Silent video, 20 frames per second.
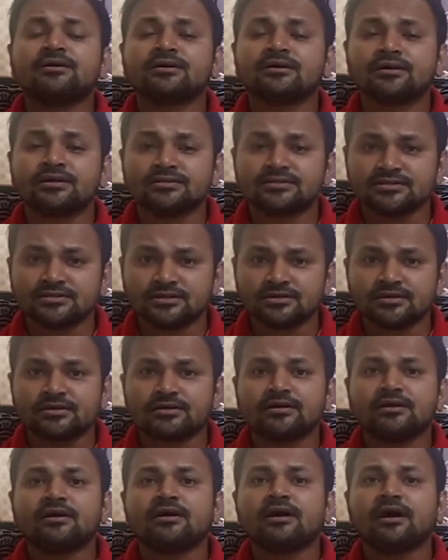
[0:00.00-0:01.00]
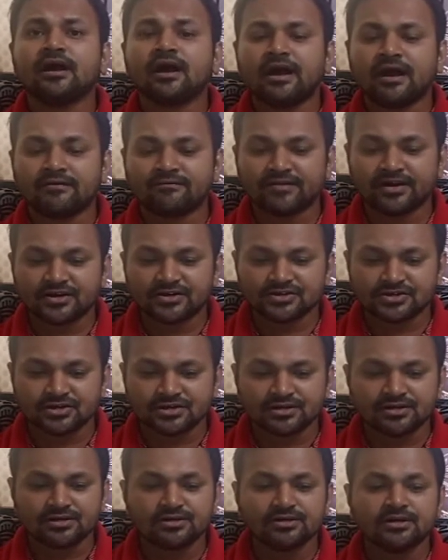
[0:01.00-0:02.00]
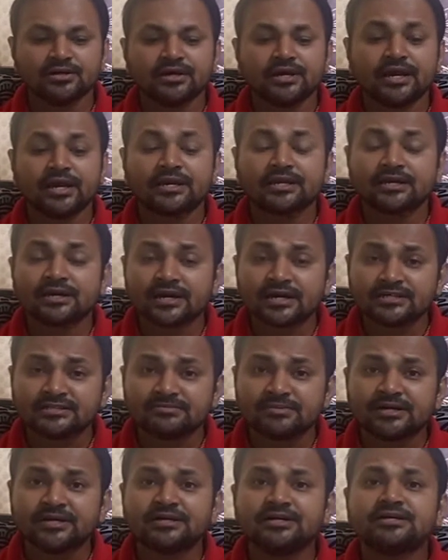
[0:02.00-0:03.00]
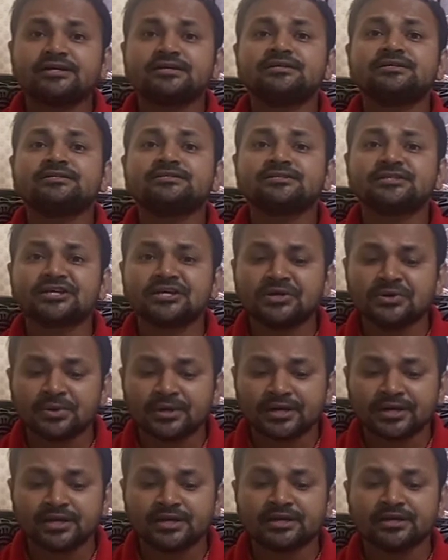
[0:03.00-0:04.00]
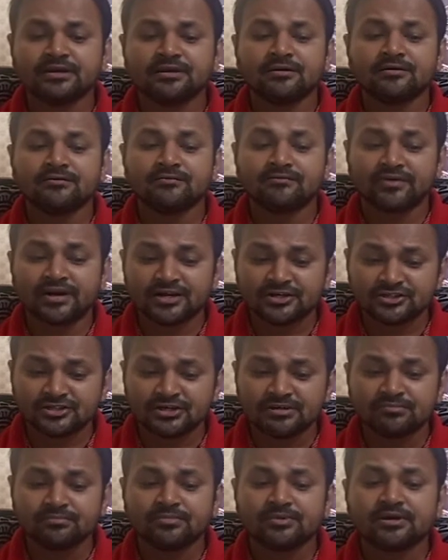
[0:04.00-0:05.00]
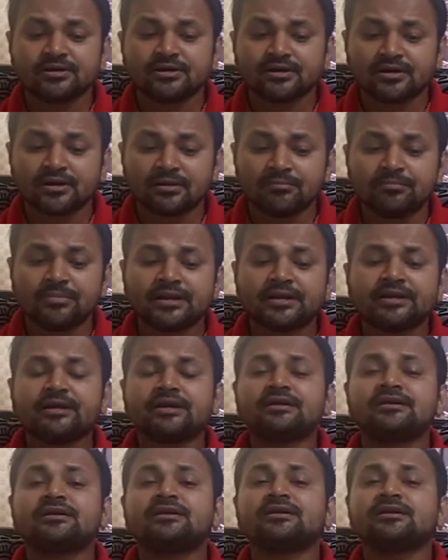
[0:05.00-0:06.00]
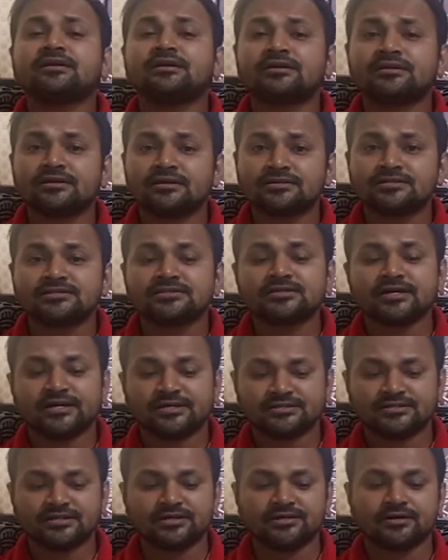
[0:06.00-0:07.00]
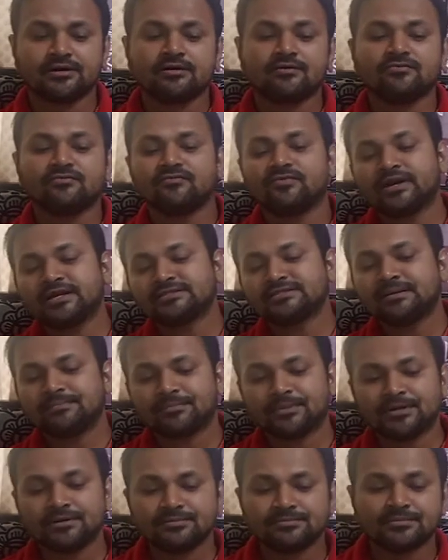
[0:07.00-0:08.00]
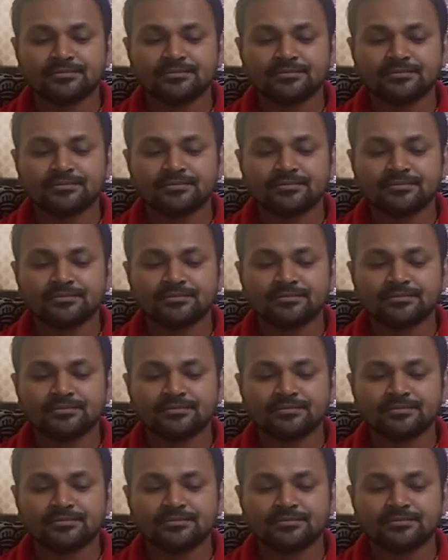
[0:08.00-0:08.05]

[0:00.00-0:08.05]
concern, affection, encouragement, security, friendship, companion, trust, etc. For example,